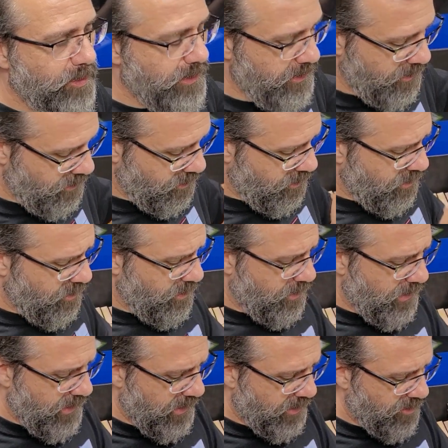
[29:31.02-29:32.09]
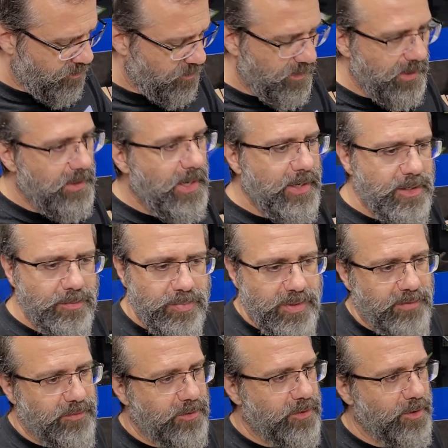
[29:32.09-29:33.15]
with it. I can
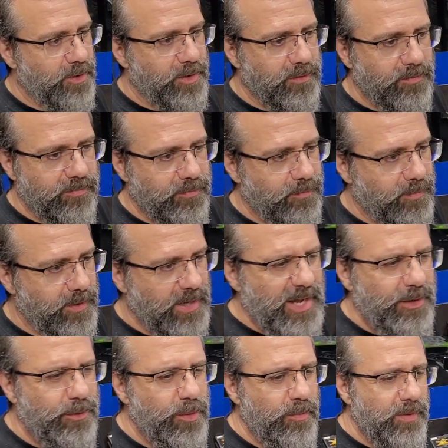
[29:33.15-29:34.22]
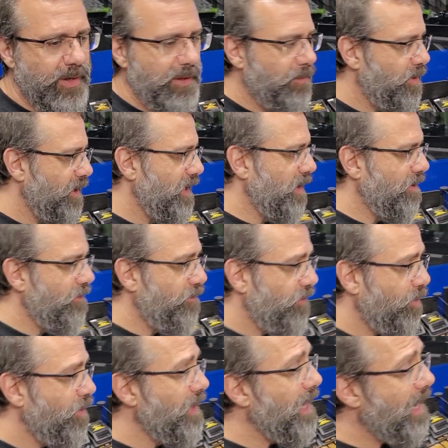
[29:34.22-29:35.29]
play for 30 minutes. I don't know if I can play like a
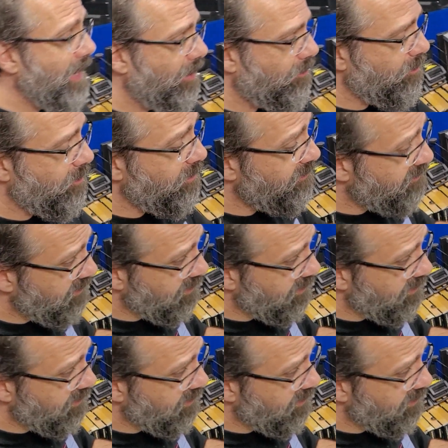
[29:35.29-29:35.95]
full hour of